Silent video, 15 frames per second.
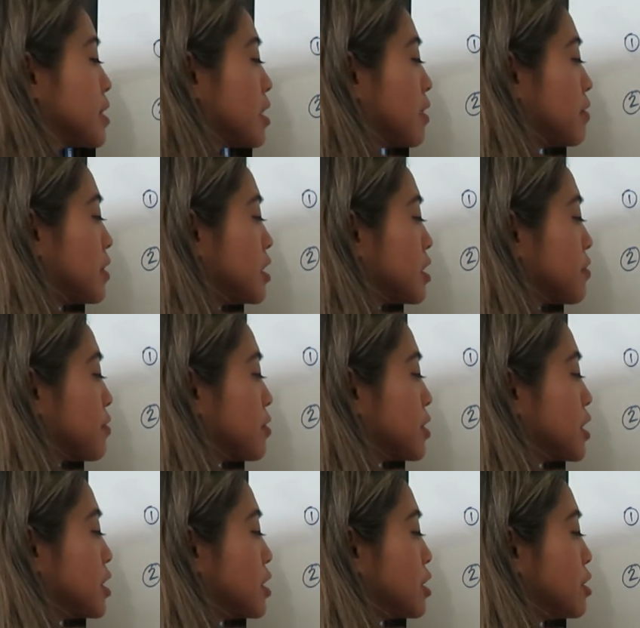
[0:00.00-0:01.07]
7 is
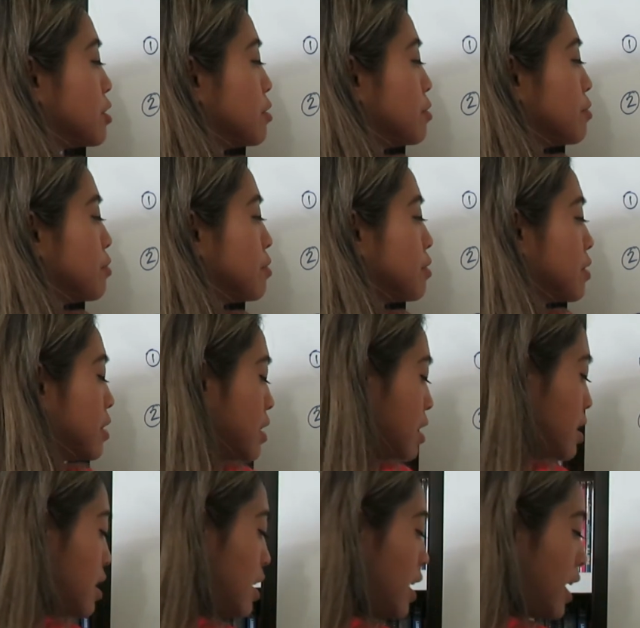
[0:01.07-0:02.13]
42.
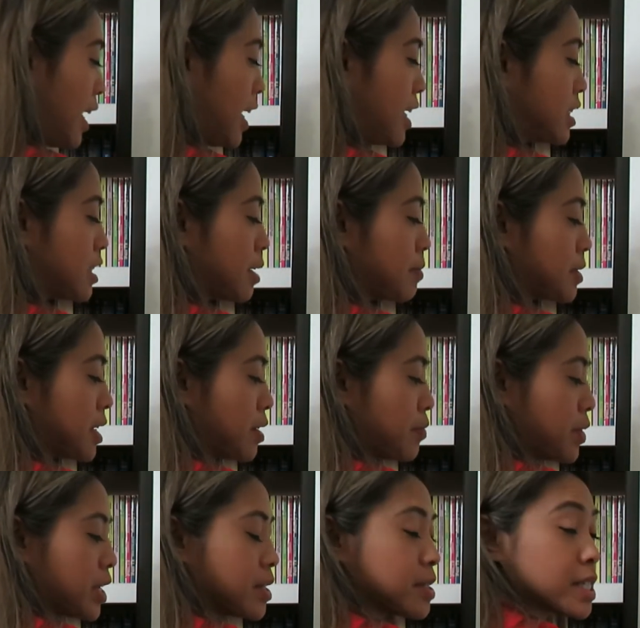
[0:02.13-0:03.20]
8 times 10, we
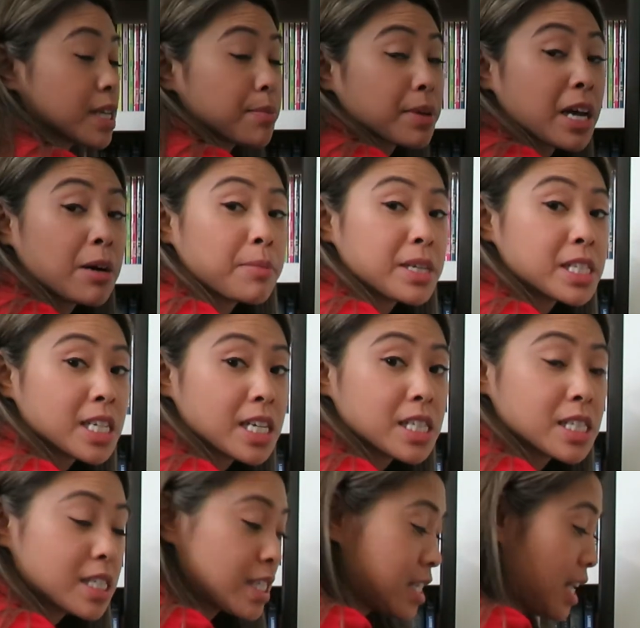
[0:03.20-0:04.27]
can skip count by
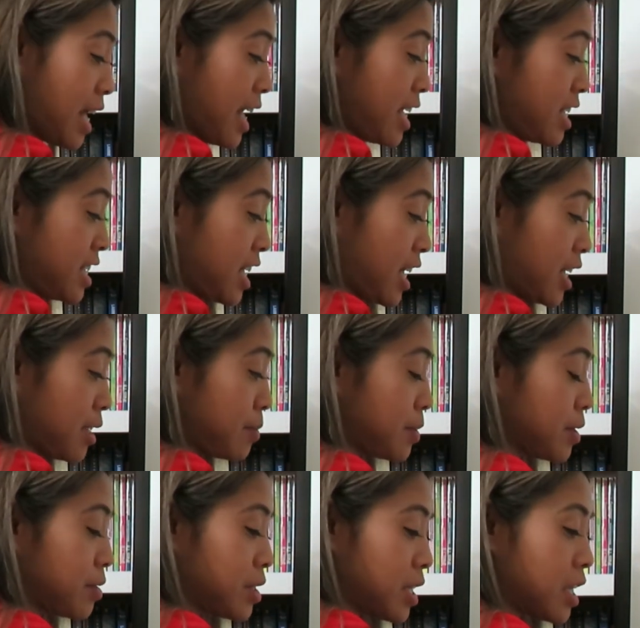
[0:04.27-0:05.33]
10s 8 times.
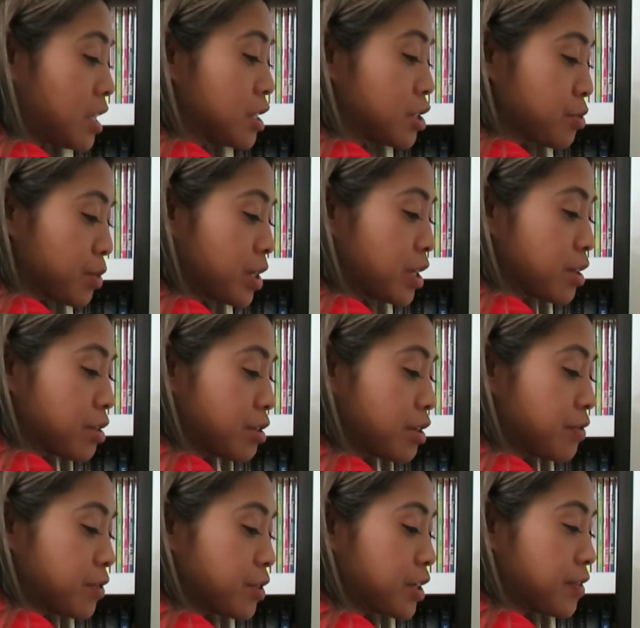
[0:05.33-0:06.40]
So 10, 20, 30,
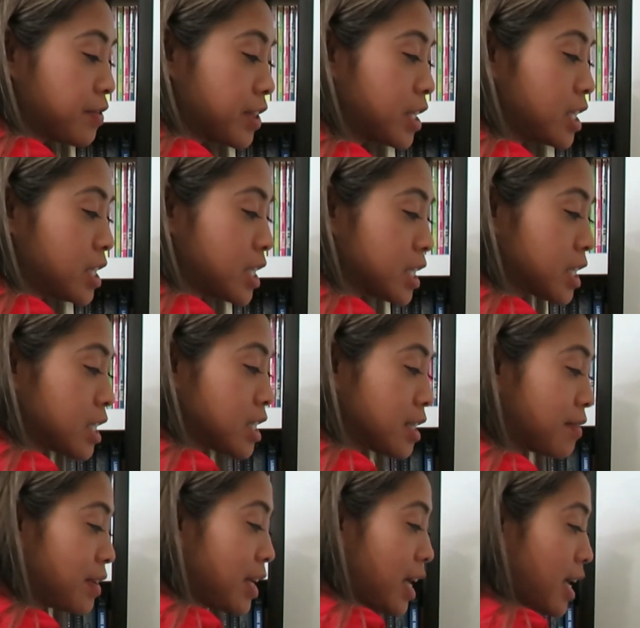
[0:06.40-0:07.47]
40, 50, 60,
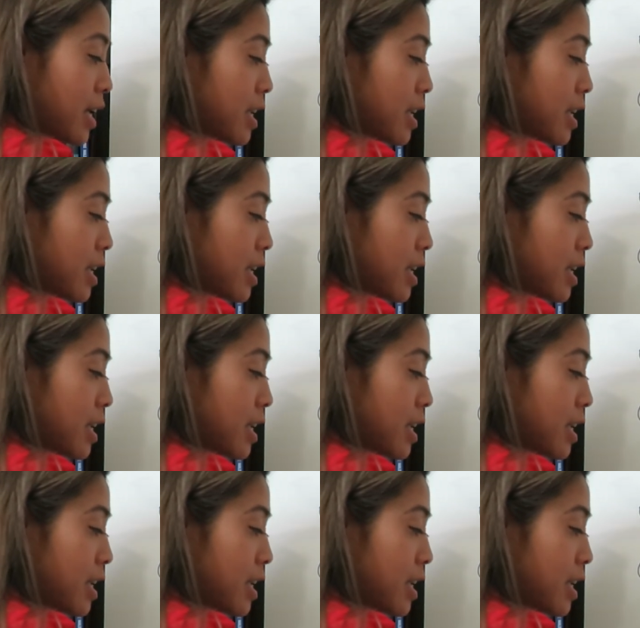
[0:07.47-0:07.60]
70, 80.